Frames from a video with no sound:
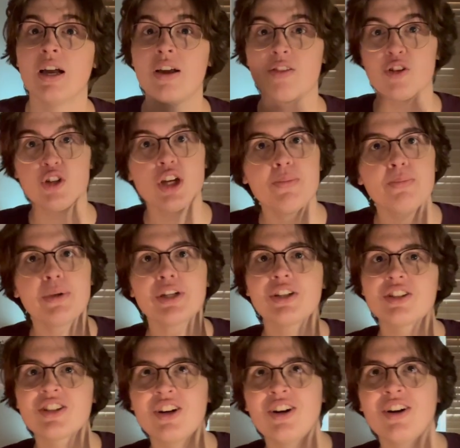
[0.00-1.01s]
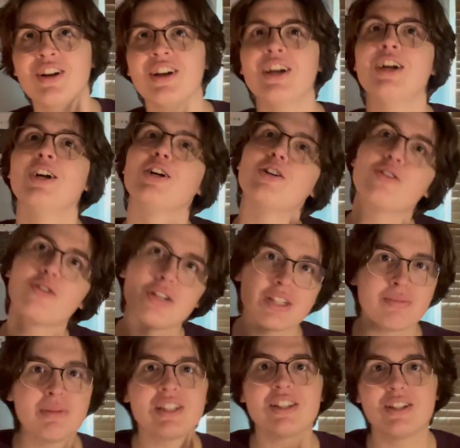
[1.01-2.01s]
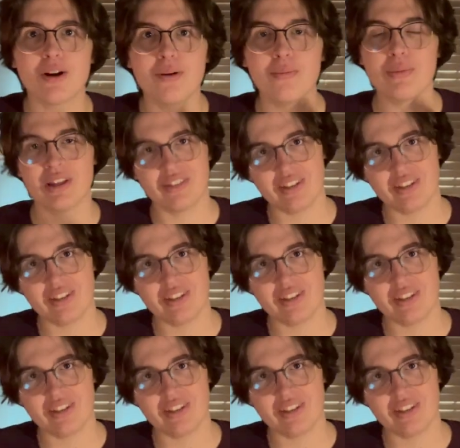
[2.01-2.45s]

The Chipmunk Song, Christmas Don't Be